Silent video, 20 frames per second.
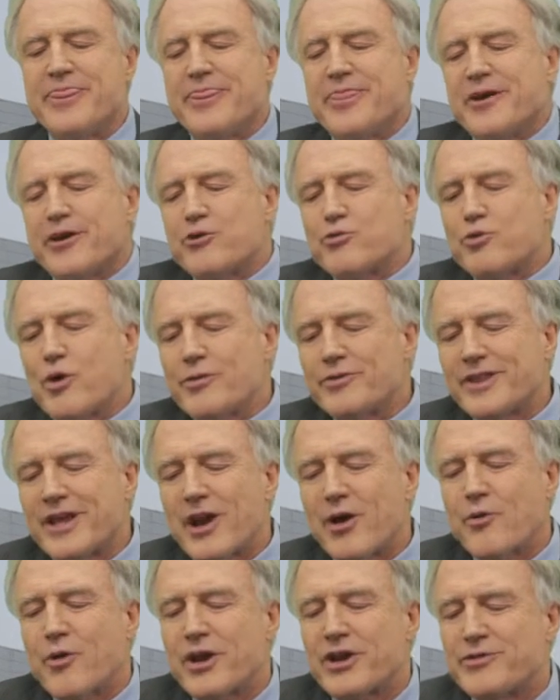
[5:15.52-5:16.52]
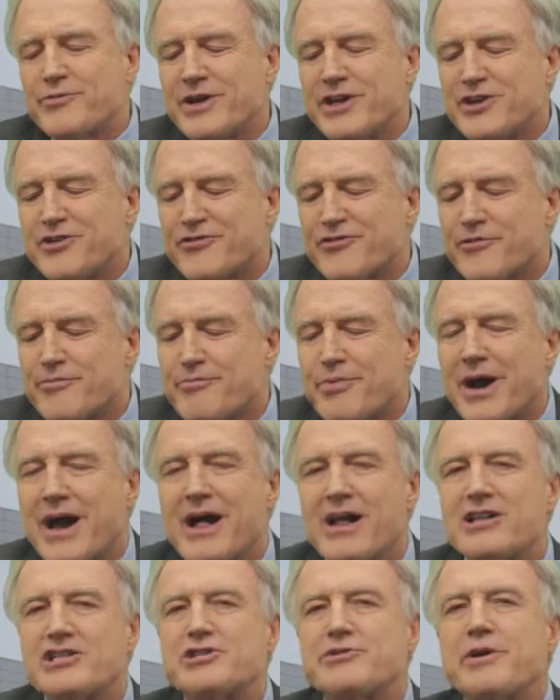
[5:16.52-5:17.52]
The quote that I want to read you from
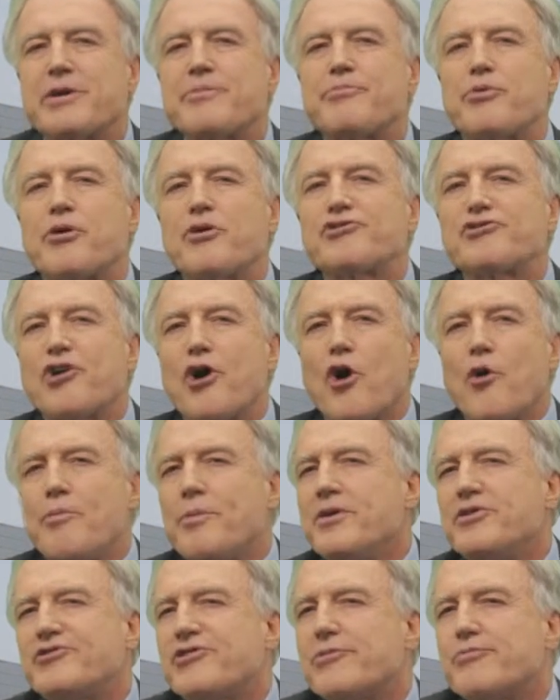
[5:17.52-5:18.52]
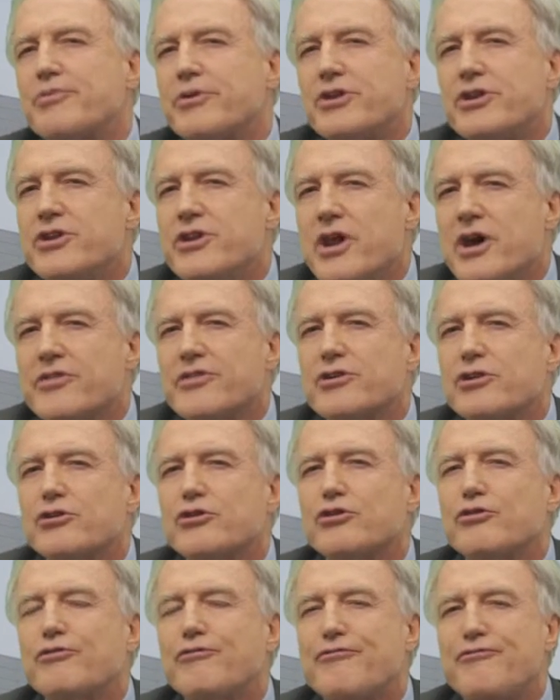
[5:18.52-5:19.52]
Biology Reports opens up another
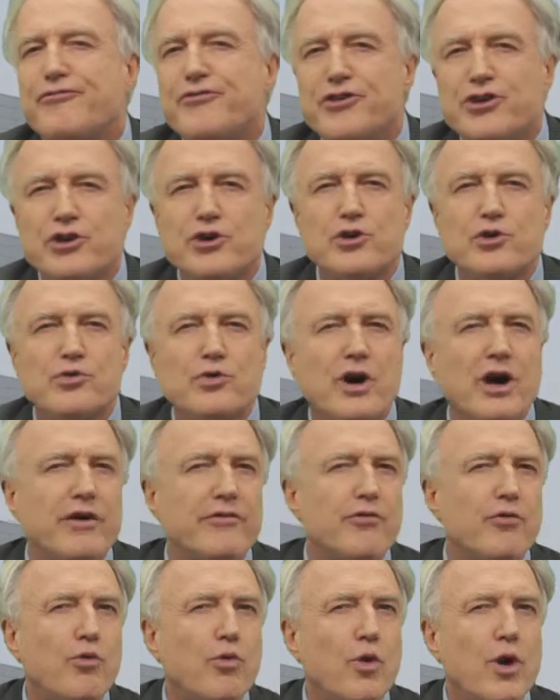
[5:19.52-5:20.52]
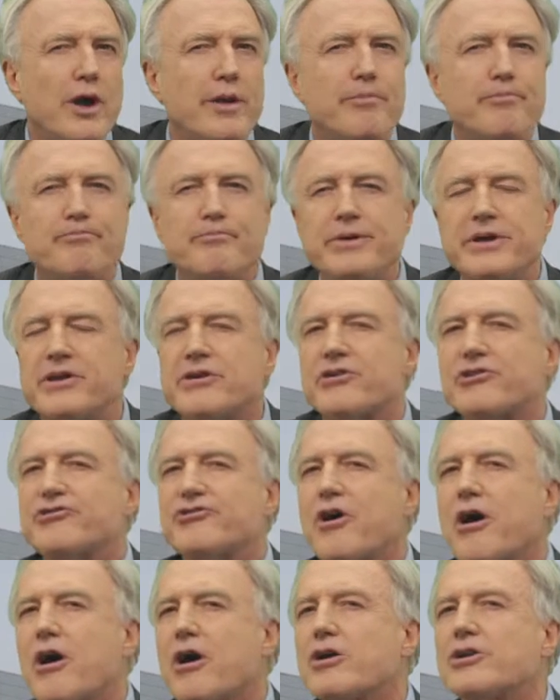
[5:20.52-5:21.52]
view of what
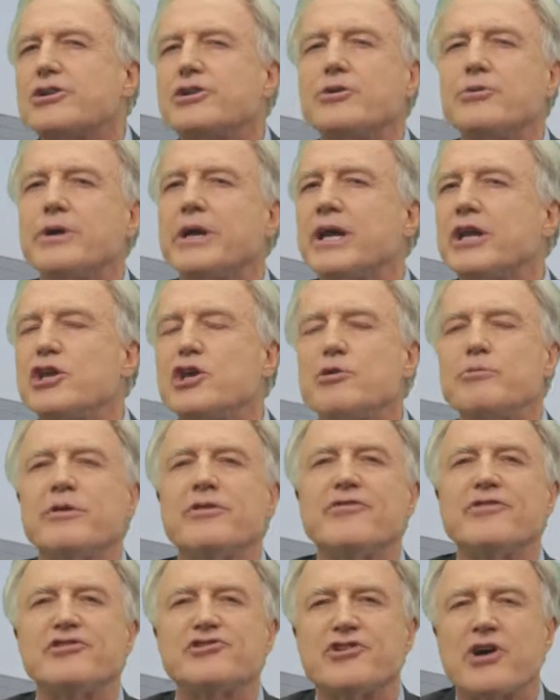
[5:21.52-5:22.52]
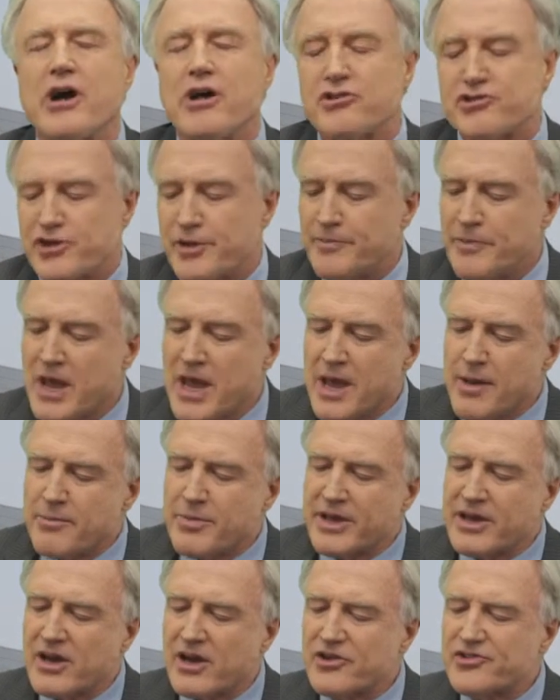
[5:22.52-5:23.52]
bitters are doing in human physiology,
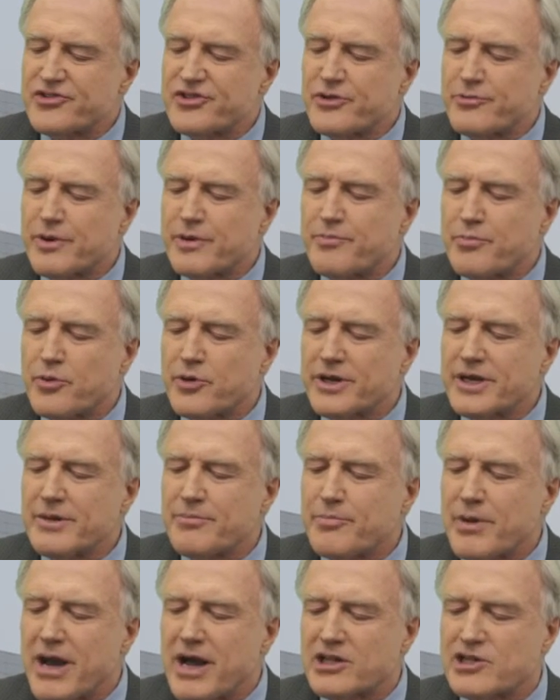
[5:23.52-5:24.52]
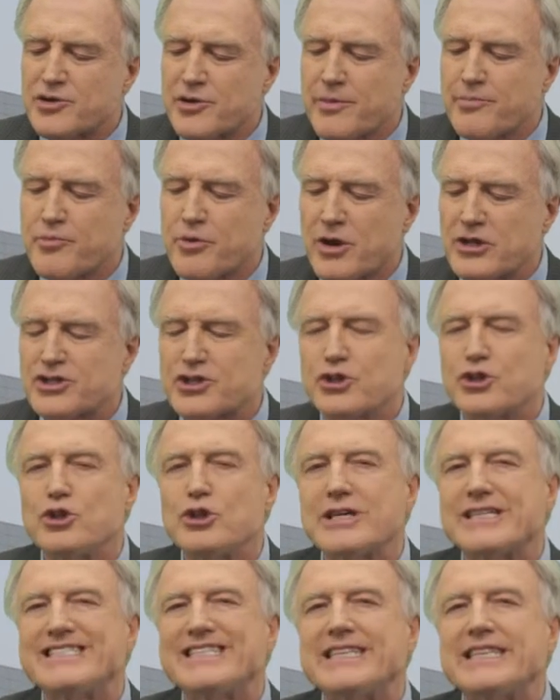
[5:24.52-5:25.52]
because the report in Biology Reports
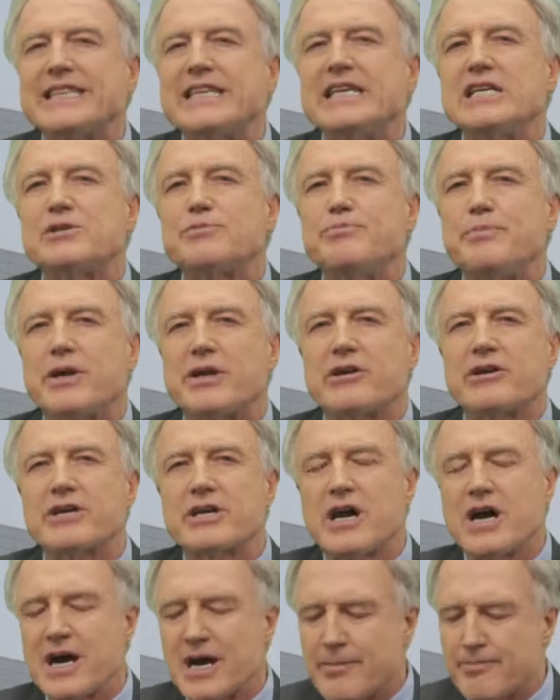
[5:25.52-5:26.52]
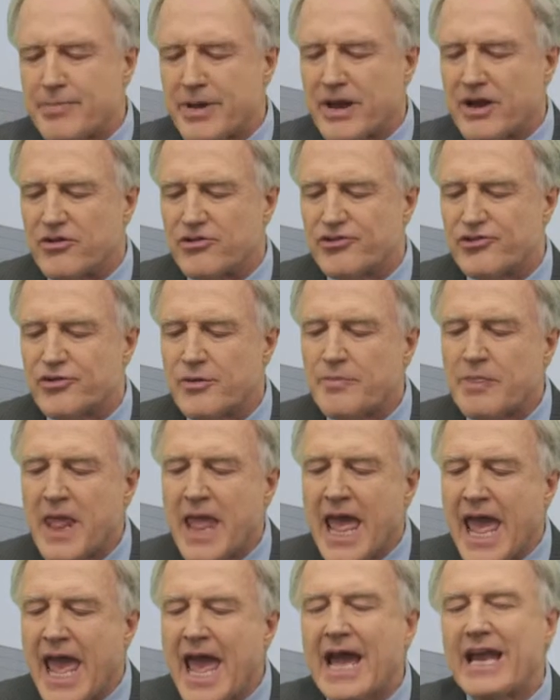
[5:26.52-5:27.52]
looks at these bitter compounds,
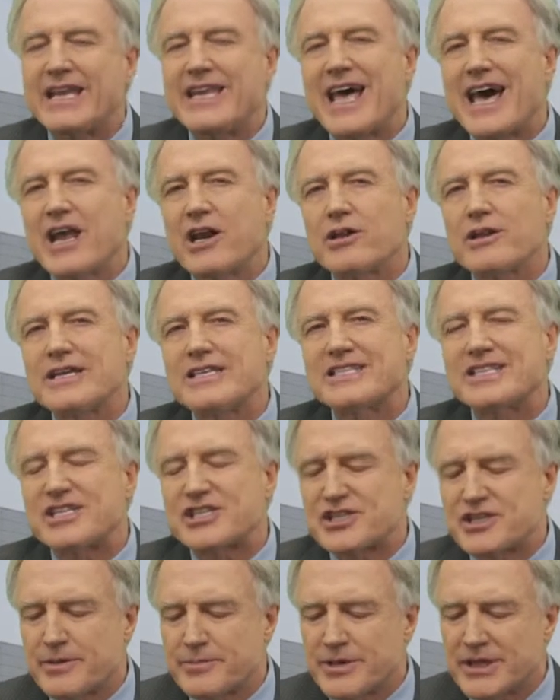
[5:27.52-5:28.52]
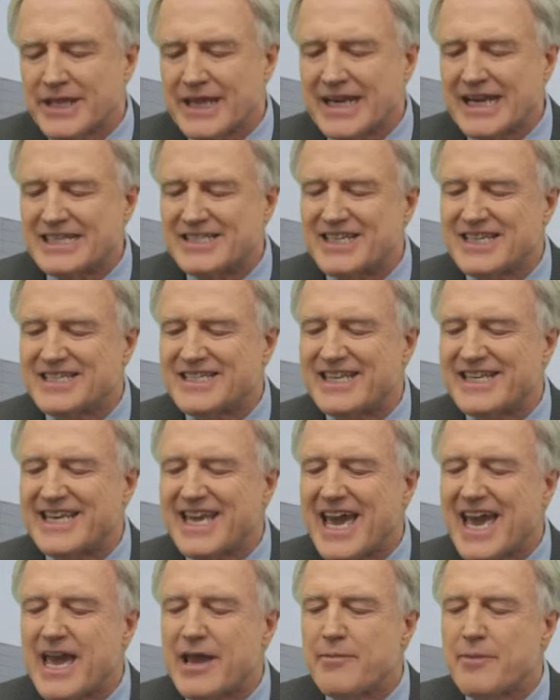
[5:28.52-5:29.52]
and not only is it stimulating
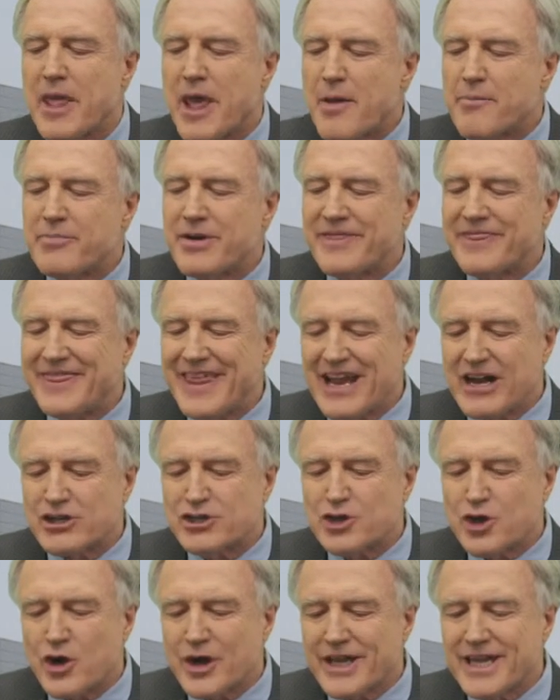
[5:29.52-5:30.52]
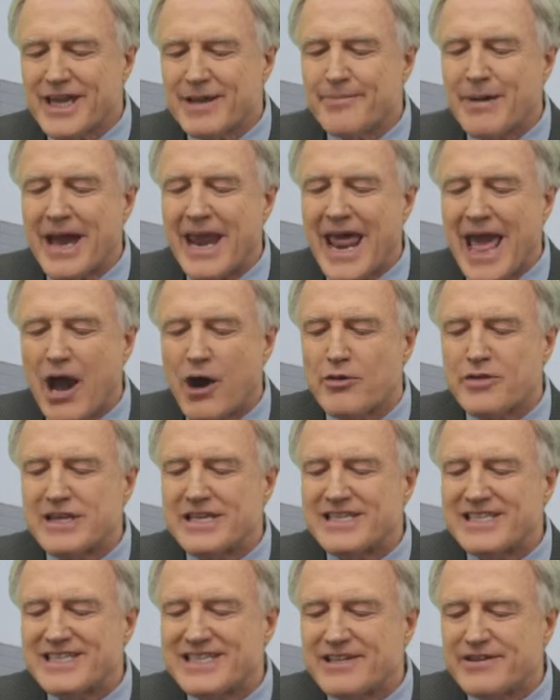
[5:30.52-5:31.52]
CCK, but they are talking about how
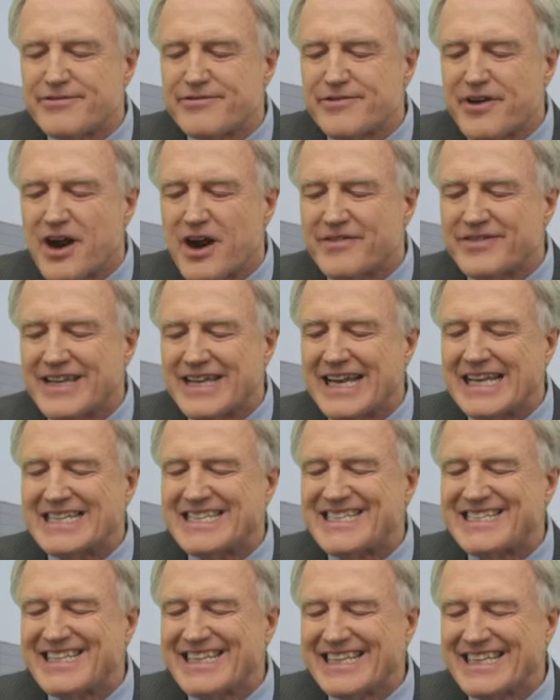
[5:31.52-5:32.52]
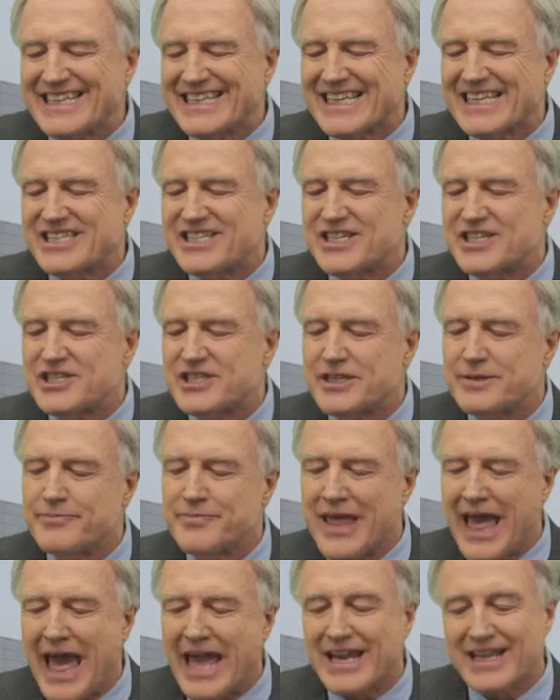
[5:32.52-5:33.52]
this is involved in a signaling
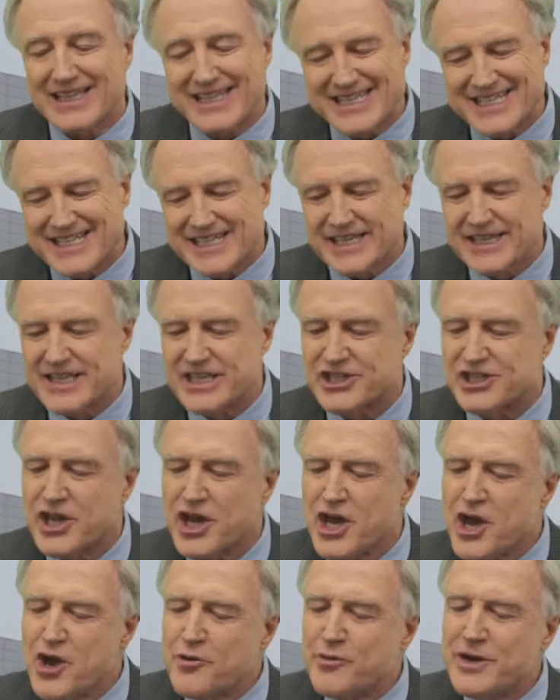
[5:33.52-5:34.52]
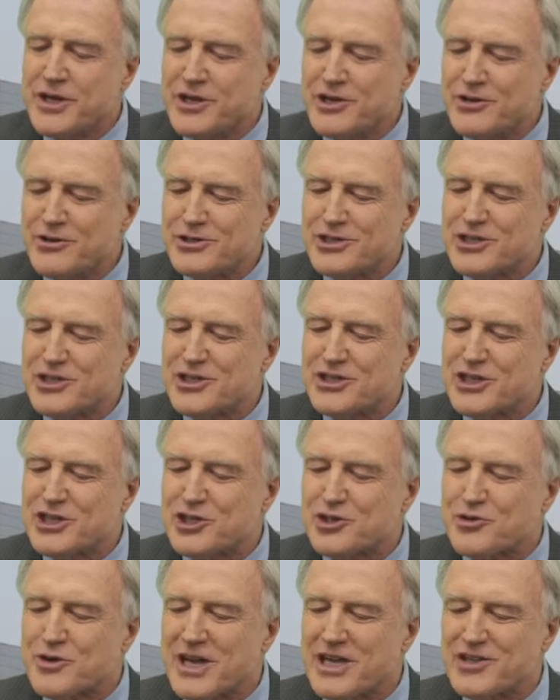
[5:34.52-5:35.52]
system that, listen to this, reduces the
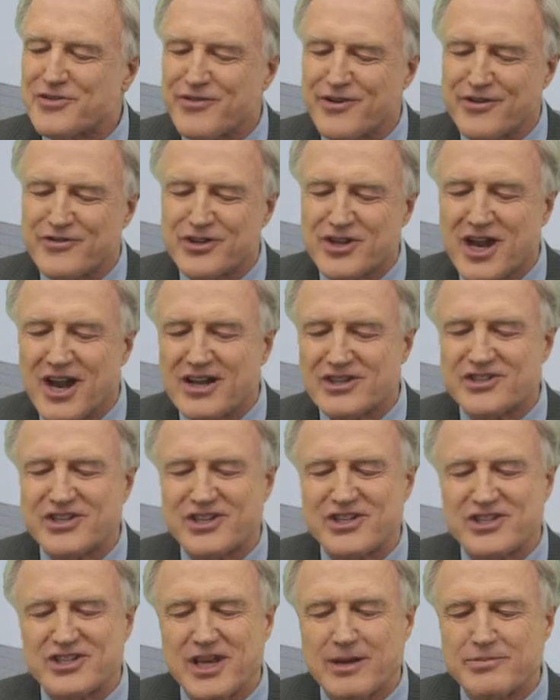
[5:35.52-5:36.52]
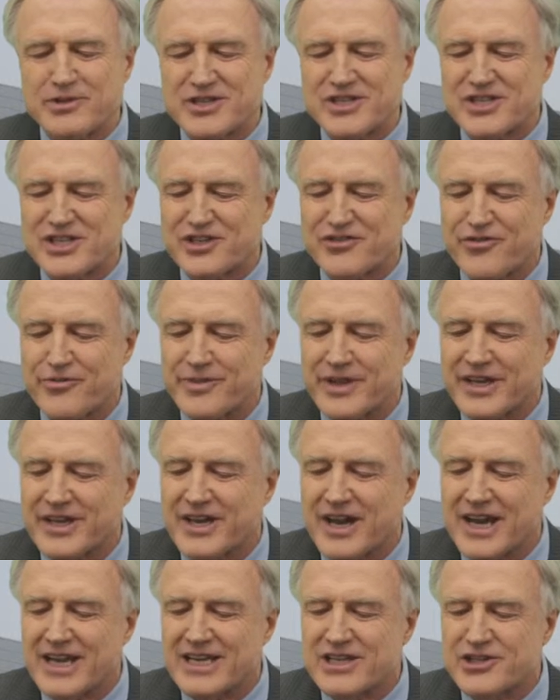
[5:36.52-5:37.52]
transfer of toxic substances from the
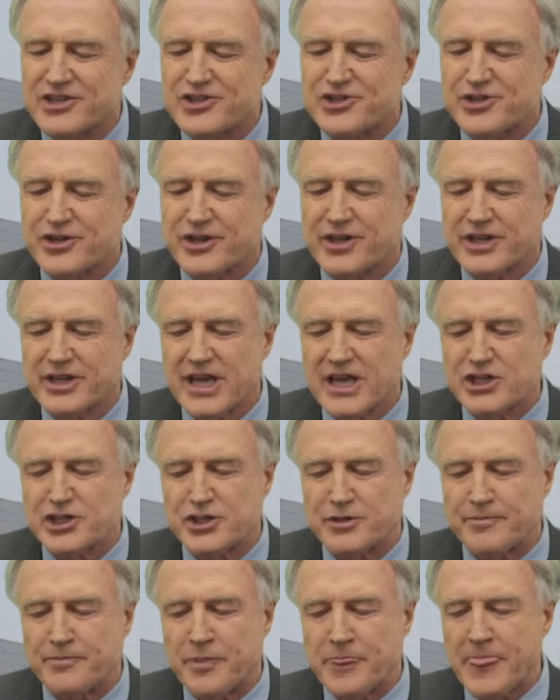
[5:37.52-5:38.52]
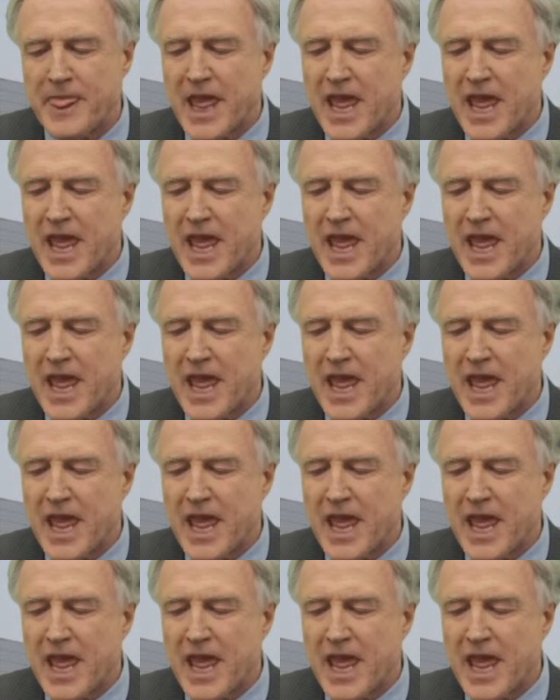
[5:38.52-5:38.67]
gut into circulation.